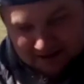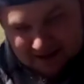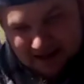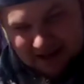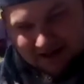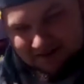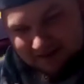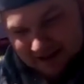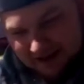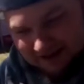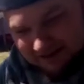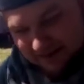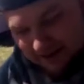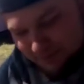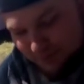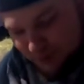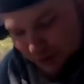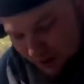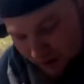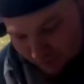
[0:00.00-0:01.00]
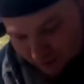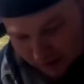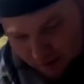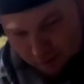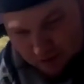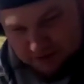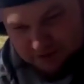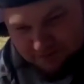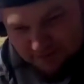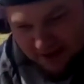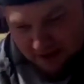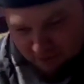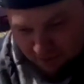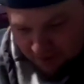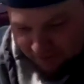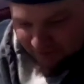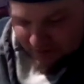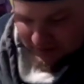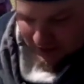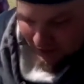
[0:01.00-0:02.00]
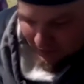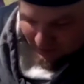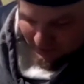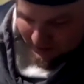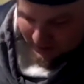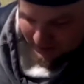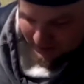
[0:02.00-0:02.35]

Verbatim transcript: That that dipshit over there wants to make one of his own.